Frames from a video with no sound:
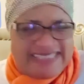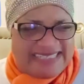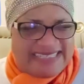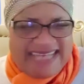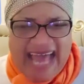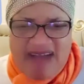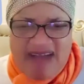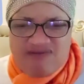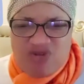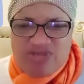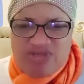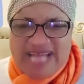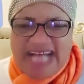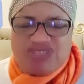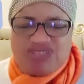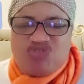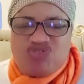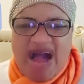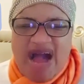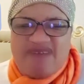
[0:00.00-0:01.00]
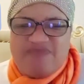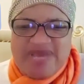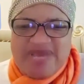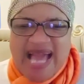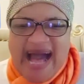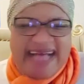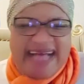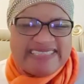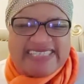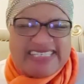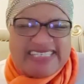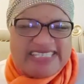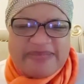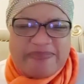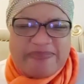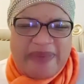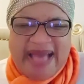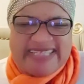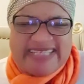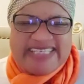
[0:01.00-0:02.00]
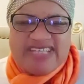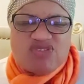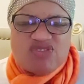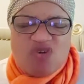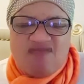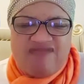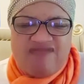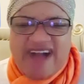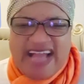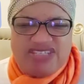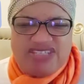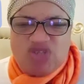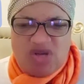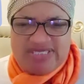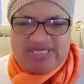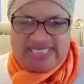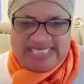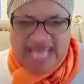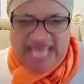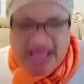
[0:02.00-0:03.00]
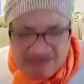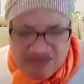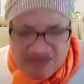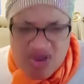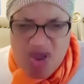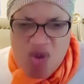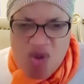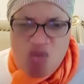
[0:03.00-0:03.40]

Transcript: level that you have been anticipating to find yourself.